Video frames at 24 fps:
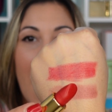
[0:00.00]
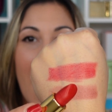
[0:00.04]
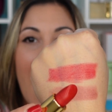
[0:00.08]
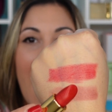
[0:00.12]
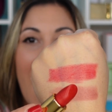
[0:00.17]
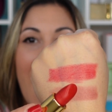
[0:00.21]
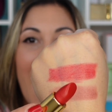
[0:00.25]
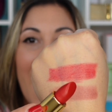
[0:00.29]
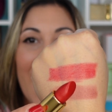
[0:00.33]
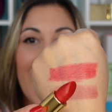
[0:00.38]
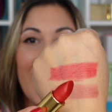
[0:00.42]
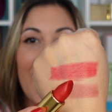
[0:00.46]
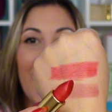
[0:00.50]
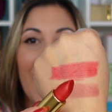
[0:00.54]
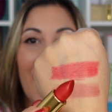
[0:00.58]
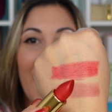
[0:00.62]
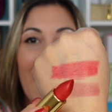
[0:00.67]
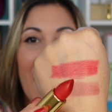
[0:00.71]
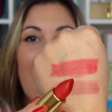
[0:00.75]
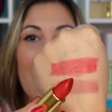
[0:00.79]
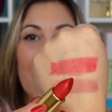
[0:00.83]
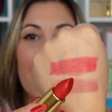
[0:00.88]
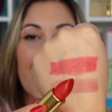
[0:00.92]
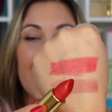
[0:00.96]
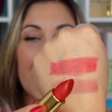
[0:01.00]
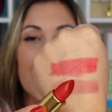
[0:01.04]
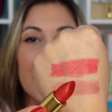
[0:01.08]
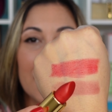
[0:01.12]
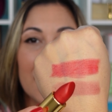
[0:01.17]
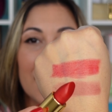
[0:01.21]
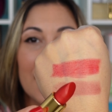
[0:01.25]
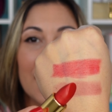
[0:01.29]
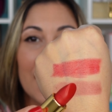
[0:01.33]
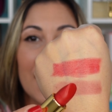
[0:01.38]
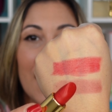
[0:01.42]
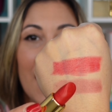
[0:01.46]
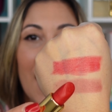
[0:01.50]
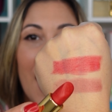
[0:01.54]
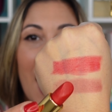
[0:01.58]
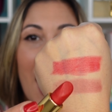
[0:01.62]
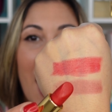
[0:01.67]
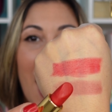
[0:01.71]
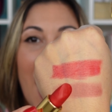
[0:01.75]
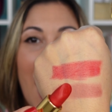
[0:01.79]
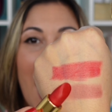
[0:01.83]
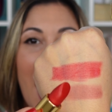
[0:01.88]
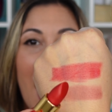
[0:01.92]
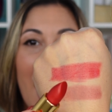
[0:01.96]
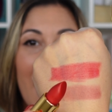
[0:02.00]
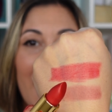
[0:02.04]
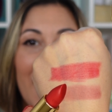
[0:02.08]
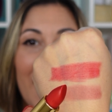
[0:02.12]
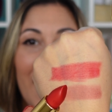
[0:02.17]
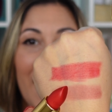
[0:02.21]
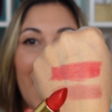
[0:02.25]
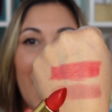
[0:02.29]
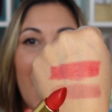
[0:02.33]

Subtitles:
I love it. I